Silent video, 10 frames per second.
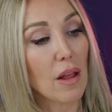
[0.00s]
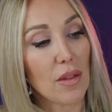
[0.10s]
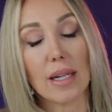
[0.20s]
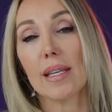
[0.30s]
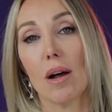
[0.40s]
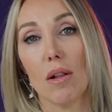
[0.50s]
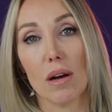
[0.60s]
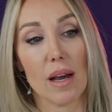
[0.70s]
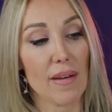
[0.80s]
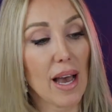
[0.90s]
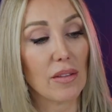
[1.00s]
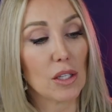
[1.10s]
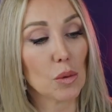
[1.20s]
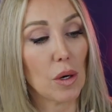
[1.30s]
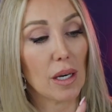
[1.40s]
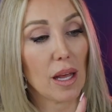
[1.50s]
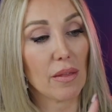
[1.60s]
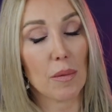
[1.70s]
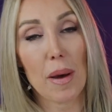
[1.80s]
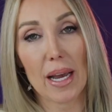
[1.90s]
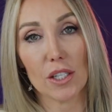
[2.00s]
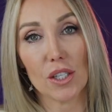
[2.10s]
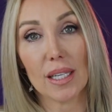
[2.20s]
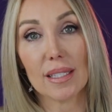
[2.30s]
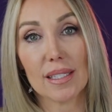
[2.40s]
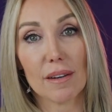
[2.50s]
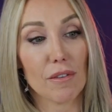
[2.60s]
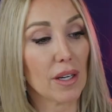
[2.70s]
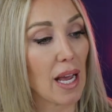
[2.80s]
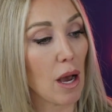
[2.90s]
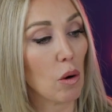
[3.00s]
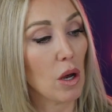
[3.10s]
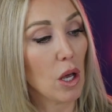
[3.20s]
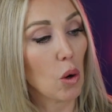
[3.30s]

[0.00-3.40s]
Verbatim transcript: That's how long I've had this one. The packaging is different now